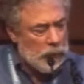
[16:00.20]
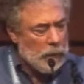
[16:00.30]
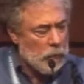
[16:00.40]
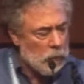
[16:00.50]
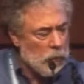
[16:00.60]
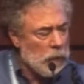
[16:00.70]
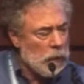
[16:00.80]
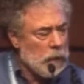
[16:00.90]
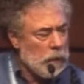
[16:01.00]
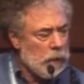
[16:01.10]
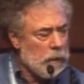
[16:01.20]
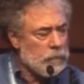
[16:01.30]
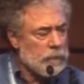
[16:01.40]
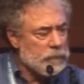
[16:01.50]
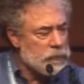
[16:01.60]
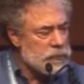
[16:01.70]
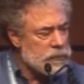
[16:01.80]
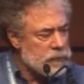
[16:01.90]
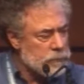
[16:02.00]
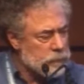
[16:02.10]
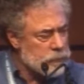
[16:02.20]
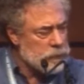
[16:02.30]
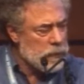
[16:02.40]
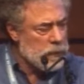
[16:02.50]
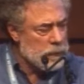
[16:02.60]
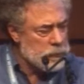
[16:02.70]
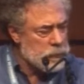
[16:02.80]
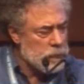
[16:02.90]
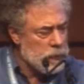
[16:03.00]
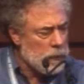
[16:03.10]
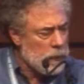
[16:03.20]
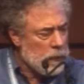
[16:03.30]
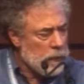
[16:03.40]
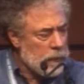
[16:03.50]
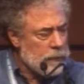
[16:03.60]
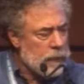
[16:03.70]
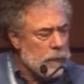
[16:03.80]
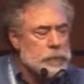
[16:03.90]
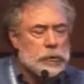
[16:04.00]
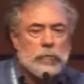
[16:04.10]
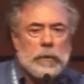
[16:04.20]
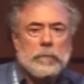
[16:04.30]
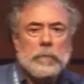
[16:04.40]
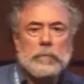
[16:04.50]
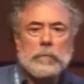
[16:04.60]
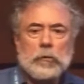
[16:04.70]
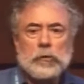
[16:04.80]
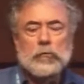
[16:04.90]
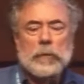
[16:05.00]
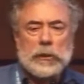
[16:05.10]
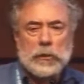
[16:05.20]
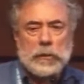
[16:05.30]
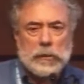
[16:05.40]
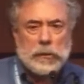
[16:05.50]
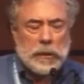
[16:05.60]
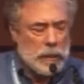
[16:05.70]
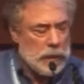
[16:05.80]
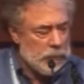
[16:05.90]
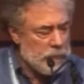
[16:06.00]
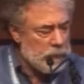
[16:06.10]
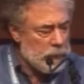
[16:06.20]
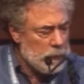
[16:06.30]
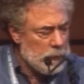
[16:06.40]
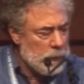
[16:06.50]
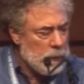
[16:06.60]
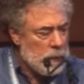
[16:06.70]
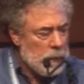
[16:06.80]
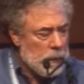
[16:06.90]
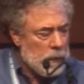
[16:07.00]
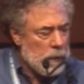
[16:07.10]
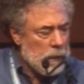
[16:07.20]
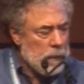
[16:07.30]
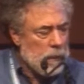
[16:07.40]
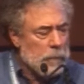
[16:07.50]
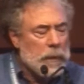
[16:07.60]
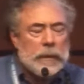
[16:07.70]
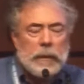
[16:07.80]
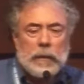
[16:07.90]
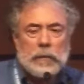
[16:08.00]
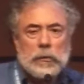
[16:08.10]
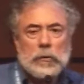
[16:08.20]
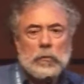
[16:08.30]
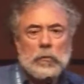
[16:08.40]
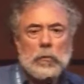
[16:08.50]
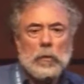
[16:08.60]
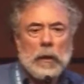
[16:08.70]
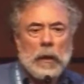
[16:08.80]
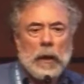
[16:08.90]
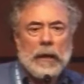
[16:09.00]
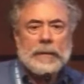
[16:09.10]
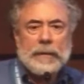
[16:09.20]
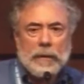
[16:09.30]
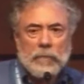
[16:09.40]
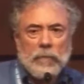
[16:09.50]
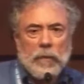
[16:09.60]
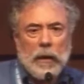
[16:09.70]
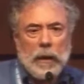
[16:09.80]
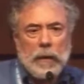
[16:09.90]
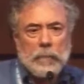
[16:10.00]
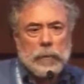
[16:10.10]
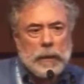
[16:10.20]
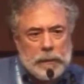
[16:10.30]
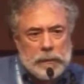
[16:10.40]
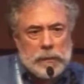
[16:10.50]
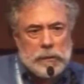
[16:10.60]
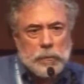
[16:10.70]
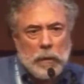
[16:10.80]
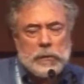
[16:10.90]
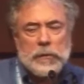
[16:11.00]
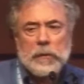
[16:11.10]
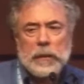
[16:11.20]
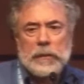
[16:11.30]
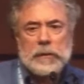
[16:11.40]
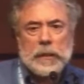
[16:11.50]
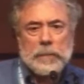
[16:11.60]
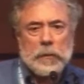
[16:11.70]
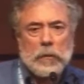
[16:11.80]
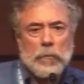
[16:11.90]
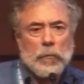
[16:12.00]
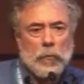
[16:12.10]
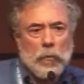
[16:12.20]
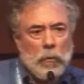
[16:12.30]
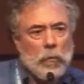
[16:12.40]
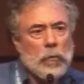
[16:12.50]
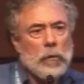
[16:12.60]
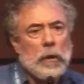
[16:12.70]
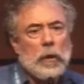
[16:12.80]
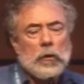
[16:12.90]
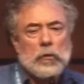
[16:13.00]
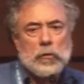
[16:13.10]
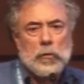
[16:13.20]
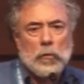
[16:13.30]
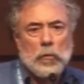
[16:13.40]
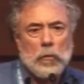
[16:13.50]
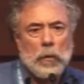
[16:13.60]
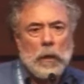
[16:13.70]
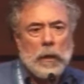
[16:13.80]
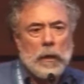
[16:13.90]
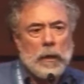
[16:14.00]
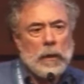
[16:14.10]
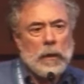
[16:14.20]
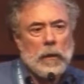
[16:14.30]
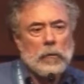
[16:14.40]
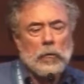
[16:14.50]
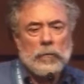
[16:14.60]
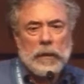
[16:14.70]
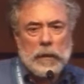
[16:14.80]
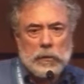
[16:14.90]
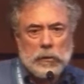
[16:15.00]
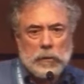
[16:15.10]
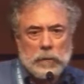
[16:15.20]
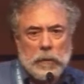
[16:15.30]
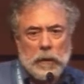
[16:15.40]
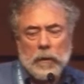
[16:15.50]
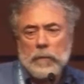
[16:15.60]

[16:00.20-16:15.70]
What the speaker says: down river systems. In the upstream most reaches, the ability to identify places, parts of the landscape that are prone to alluviation